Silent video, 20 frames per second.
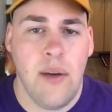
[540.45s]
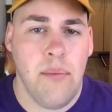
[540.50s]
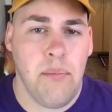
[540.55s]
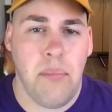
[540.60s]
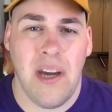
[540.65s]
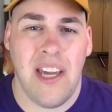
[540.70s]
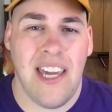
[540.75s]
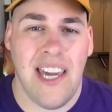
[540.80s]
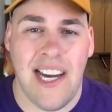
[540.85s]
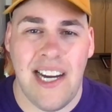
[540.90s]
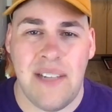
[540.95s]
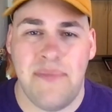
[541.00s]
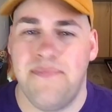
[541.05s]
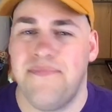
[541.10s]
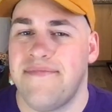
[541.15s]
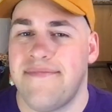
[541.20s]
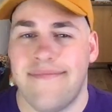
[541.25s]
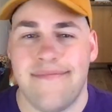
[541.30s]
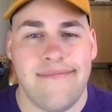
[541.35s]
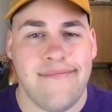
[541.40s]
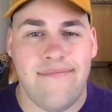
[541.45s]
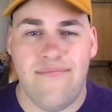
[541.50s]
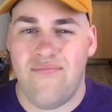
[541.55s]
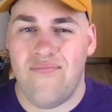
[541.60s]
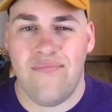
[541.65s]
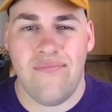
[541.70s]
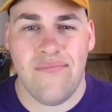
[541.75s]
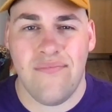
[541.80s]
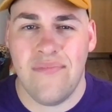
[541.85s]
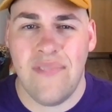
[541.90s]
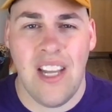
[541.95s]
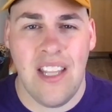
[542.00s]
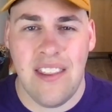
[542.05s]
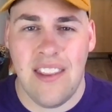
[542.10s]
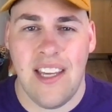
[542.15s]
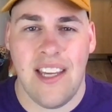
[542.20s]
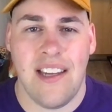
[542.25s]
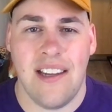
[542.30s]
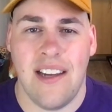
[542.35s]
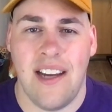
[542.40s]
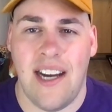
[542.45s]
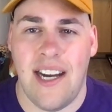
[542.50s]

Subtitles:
But yeah, nothing.